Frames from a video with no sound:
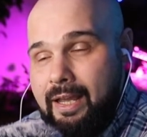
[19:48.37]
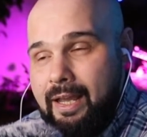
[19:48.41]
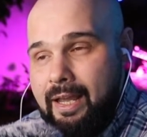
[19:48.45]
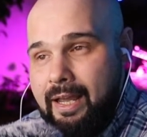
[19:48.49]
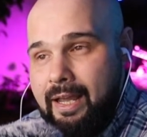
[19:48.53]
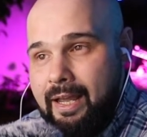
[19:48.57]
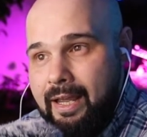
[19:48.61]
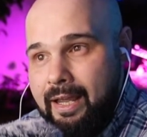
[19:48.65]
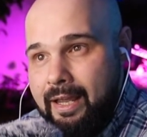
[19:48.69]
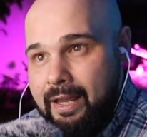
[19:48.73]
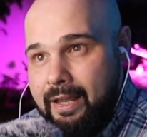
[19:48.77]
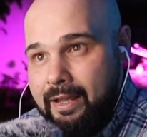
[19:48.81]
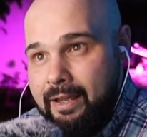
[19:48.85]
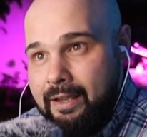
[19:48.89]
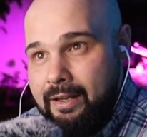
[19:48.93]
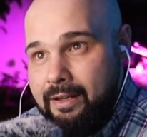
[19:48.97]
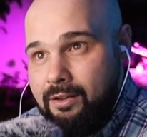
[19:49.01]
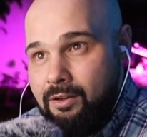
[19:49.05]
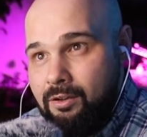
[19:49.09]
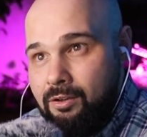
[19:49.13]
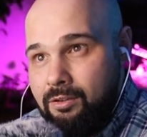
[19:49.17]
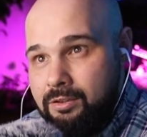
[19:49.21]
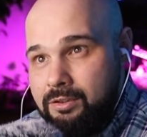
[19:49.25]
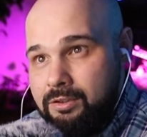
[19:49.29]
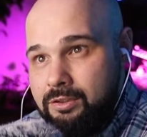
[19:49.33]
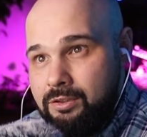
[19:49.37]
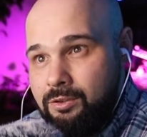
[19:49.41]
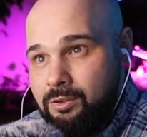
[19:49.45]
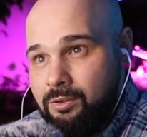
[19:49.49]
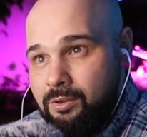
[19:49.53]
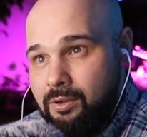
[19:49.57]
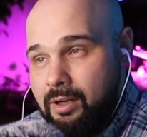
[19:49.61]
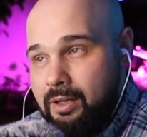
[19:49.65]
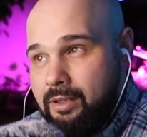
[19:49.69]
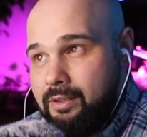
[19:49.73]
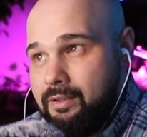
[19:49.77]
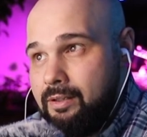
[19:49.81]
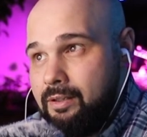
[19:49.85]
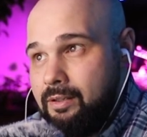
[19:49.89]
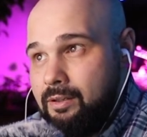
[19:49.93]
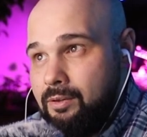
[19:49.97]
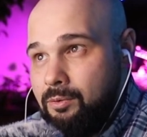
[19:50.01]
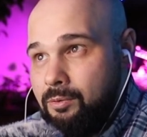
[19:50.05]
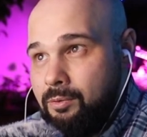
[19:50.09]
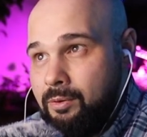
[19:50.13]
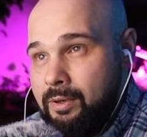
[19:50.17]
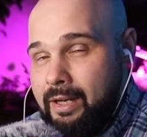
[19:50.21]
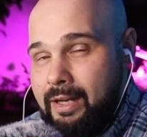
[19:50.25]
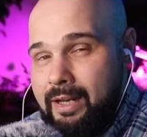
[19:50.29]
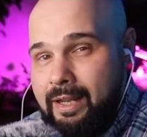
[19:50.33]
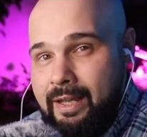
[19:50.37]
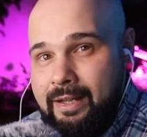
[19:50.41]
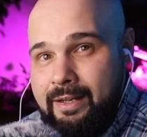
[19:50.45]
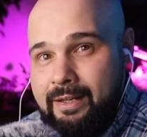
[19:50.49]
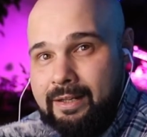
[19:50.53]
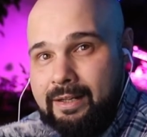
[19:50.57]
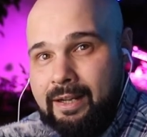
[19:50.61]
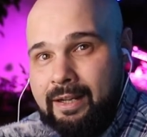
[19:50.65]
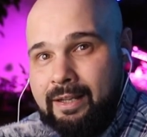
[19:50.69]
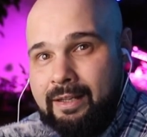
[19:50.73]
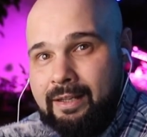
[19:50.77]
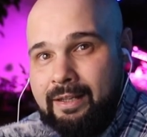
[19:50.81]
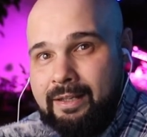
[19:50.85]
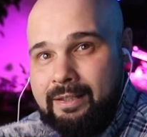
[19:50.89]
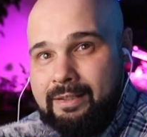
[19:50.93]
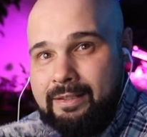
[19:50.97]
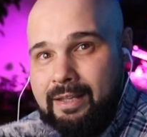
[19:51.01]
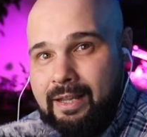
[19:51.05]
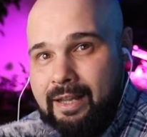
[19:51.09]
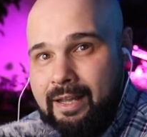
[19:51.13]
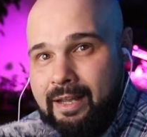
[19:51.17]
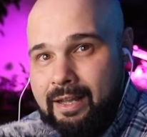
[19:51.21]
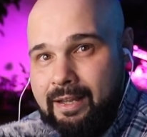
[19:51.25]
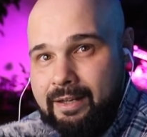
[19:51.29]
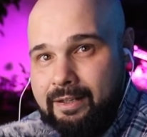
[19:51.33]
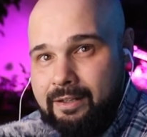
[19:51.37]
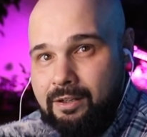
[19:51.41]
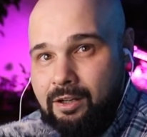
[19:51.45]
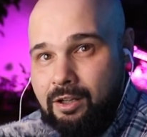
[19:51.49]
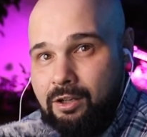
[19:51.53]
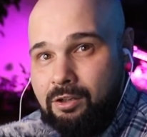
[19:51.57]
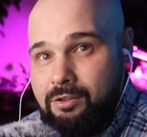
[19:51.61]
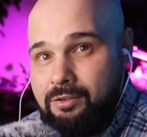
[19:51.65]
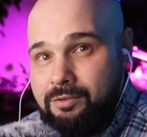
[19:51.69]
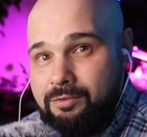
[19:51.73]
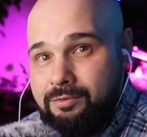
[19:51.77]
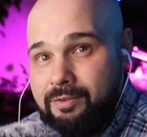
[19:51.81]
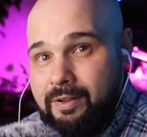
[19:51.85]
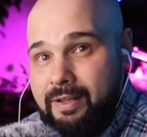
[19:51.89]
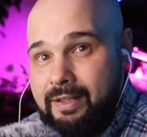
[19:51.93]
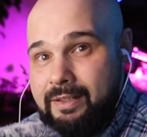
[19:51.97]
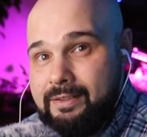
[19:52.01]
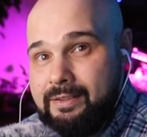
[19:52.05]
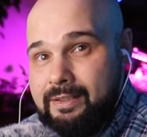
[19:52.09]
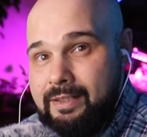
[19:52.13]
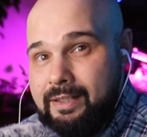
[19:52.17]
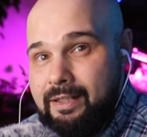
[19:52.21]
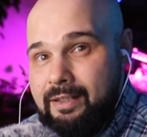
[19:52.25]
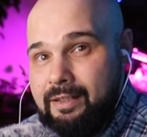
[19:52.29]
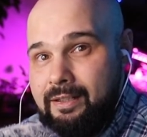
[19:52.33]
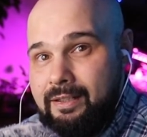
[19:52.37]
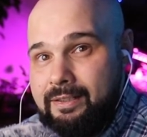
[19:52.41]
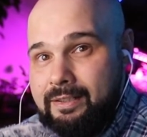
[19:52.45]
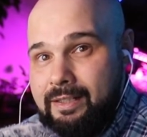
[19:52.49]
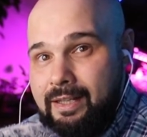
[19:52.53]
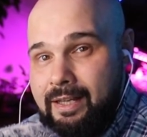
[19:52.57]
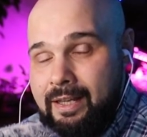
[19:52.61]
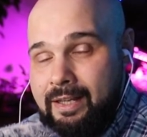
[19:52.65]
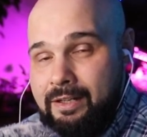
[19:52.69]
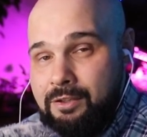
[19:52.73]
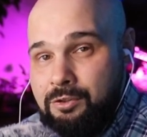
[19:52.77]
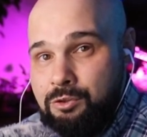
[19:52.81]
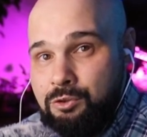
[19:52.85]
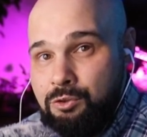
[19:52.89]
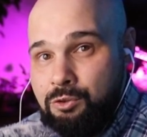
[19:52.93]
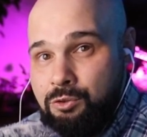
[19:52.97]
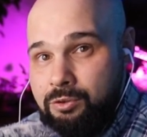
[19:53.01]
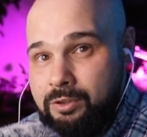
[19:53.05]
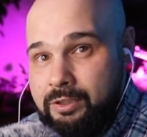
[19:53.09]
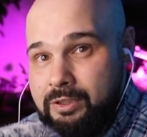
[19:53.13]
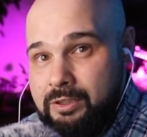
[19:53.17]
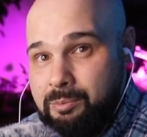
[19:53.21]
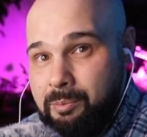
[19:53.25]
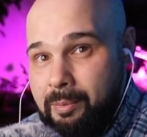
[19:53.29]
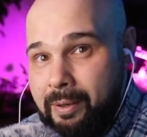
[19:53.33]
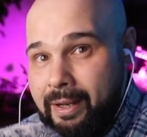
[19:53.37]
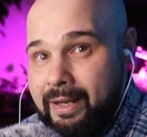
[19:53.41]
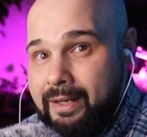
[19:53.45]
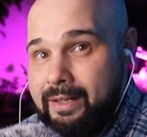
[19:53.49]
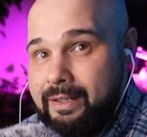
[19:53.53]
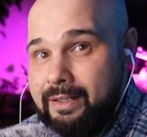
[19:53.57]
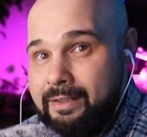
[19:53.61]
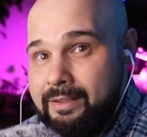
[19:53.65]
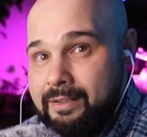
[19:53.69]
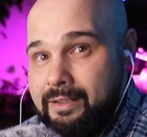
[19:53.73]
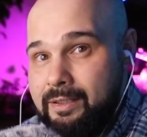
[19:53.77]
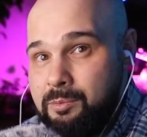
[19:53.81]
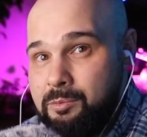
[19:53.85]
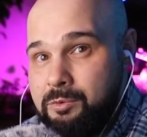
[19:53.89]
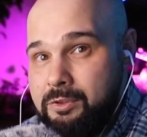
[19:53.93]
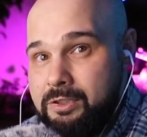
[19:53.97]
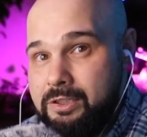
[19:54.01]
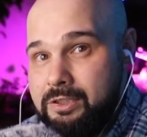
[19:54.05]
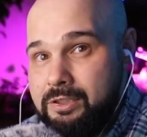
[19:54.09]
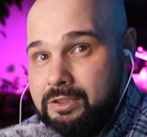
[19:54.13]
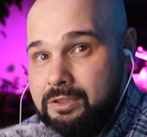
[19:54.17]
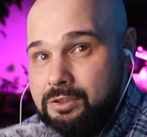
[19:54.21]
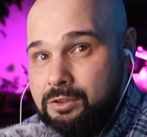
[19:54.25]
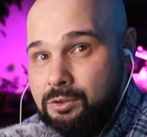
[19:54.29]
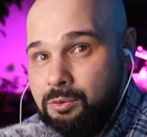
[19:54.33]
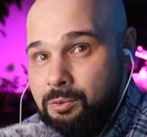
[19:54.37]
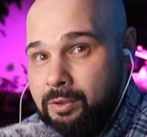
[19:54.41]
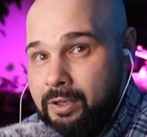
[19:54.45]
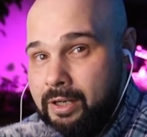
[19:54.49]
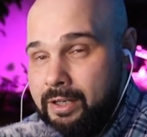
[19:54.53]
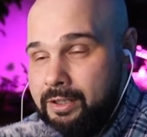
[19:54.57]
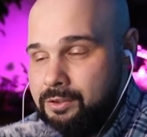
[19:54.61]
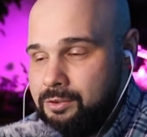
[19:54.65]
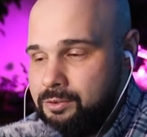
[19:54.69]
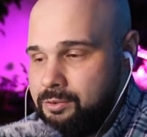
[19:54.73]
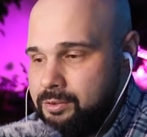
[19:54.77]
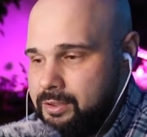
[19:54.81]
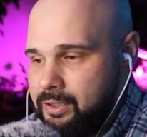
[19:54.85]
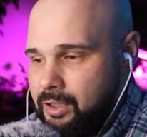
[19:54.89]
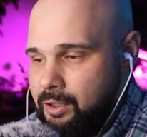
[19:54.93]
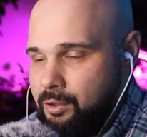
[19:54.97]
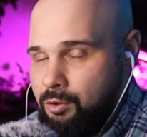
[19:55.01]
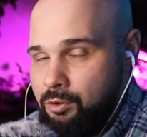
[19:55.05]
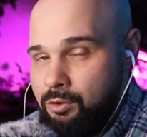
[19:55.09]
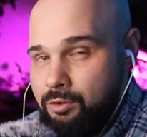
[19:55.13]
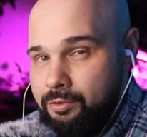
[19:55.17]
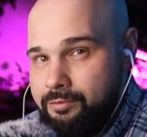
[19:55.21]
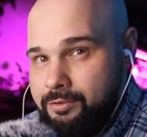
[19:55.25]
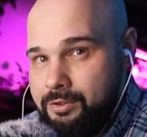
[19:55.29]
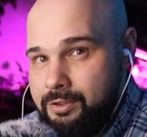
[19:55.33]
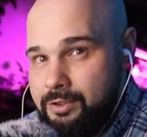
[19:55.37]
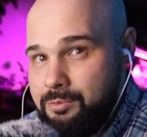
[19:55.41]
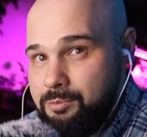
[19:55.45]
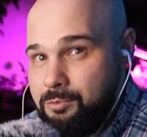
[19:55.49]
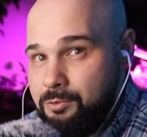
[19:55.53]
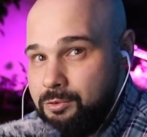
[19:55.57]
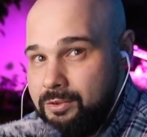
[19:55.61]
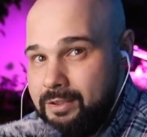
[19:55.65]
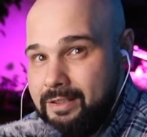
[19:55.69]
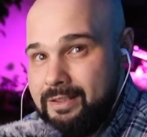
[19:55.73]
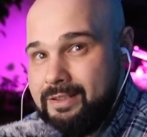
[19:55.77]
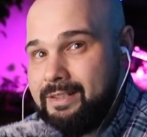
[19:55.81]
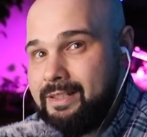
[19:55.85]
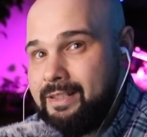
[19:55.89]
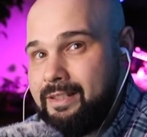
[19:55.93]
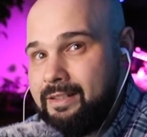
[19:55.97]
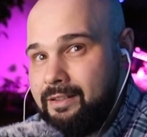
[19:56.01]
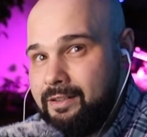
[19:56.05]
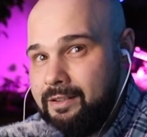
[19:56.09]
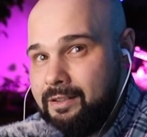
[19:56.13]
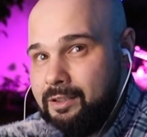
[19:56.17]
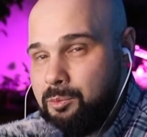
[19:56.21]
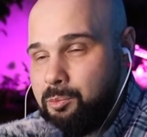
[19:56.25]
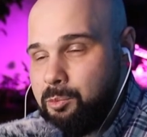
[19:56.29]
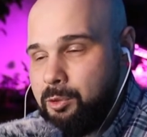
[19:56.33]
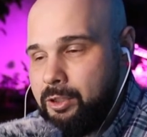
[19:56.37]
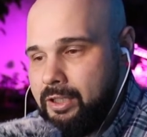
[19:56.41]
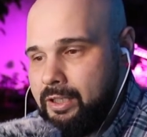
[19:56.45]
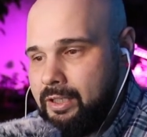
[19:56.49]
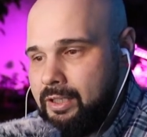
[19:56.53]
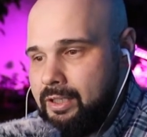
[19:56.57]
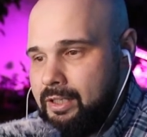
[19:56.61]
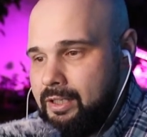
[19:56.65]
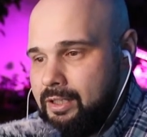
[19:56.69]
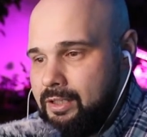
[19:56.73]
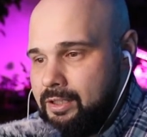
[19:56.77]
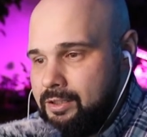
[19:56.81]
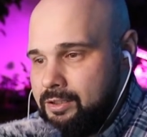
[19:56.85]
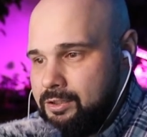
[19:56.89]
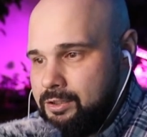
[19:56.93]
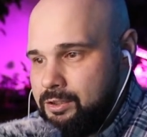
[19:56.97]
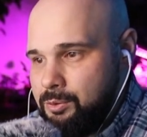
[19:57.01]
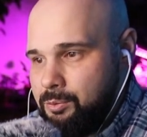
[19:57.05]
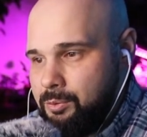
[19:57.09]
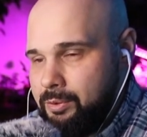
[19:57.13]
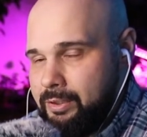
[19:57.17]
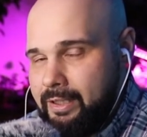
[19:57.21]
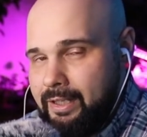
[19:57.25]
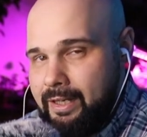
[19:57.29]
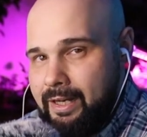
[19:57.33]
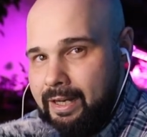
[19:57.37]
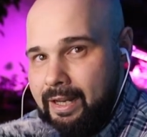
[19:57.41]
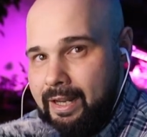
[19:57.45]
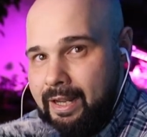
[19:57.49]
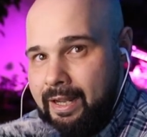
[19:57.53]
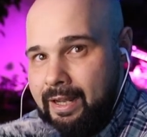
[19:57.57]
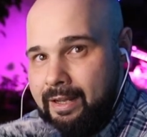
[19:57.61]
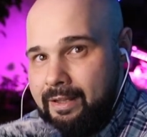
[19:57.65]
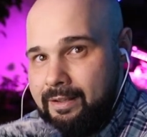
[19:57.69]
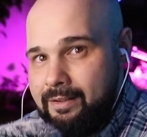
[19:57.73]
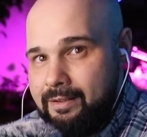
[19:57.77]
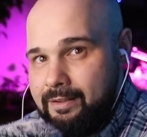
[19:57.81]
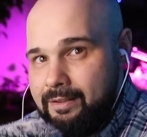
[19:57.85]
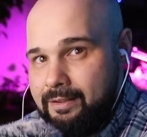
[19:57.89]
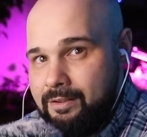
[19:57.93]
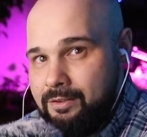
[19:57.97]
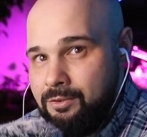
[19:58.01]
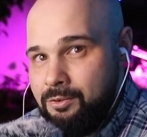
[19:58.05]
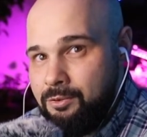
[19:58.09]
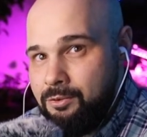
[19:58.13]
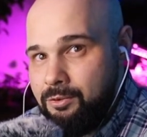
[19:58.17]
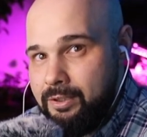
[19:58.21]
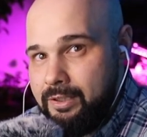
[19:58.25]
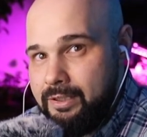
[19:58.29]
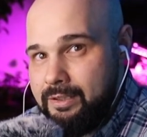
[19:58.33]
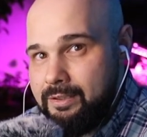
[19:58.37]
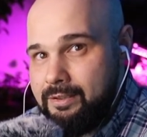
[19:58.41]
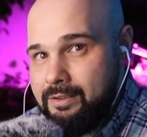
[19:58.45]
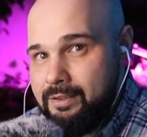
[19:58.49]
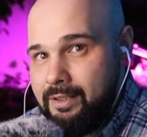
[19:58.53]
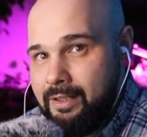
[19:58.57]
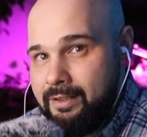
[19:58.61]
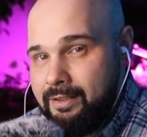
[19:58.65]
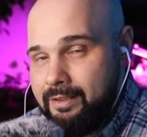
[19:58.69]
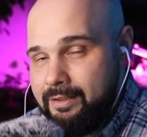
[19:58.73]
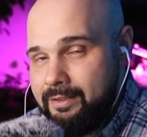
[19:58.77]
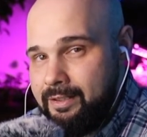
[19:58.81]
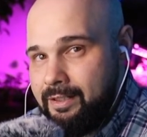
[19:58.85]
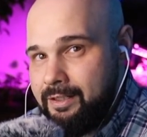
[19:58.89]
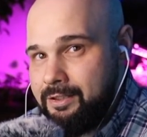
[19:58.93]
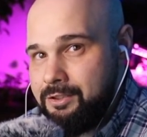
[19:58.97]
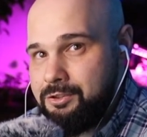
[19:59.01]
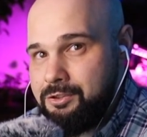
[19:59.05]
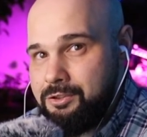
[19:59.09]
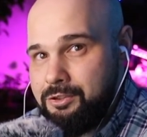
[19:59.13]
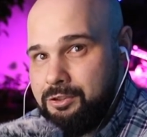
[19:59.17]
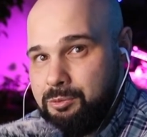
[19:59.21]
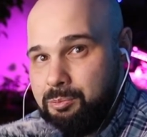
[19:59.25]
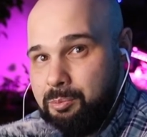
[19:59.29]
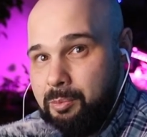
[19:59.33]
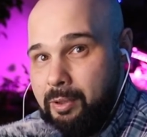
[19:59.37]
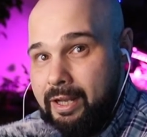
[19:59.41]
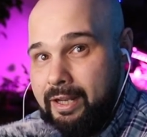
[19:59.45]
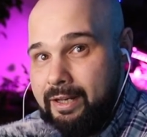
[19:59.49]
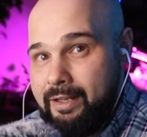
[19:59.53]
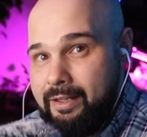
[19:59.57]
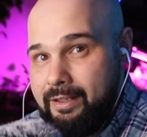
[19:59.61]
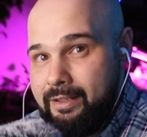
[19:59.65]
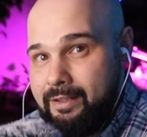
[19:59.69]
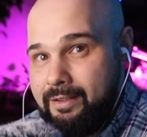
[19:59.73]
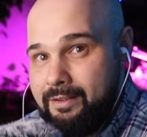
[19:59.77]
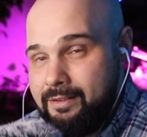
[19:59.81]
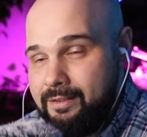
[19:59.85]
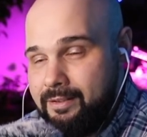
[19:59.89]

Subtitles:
And also when I edit, I like to add color effects and I like to add noise back into images. So what I do is I over smooth the skin a little bit. So when then I add the noise and the textures back into